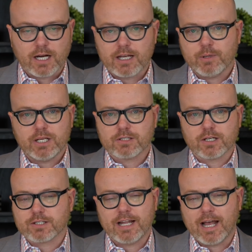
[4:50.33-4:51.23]
Diabetes
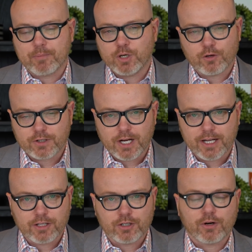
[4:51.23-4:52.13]
doesn't happen
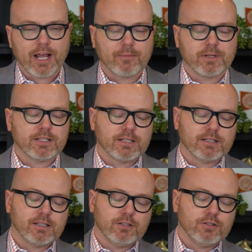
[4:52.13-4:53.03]
overnight. You
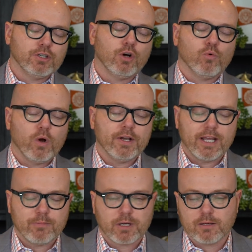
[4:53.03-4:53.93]
don't one
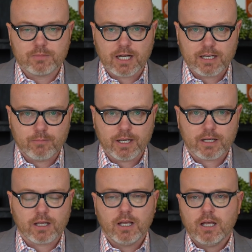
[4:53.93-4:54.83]
day become
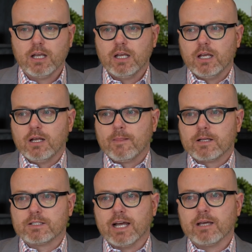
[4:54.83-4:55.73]
diabetic.
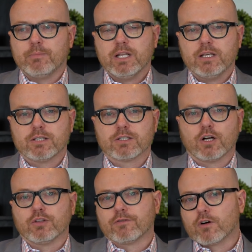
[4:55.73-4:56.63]
Diabetes is
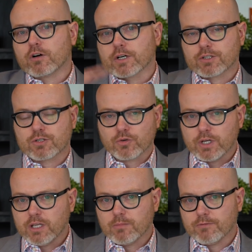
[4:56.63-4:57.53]
on the far
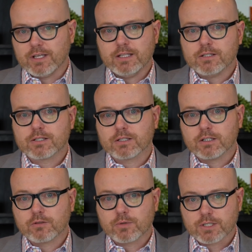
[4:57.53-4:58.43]
extreme of
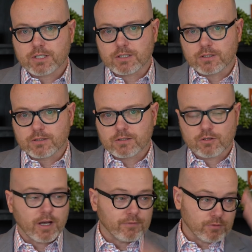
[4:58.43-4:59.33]
insulin resistance.
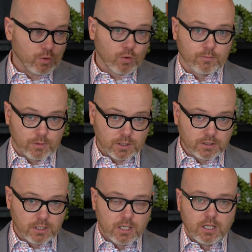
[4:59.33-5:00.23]
You have
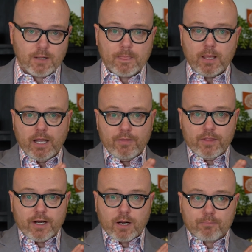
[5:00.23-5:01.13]
normal and
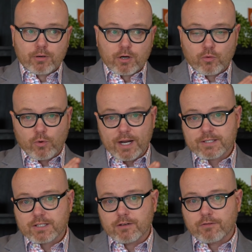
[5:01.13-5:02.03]
then a
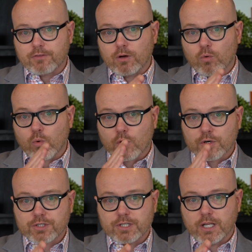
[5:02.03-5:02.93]
progressive
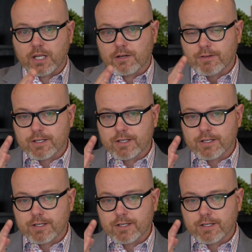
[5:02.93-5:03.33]
worsening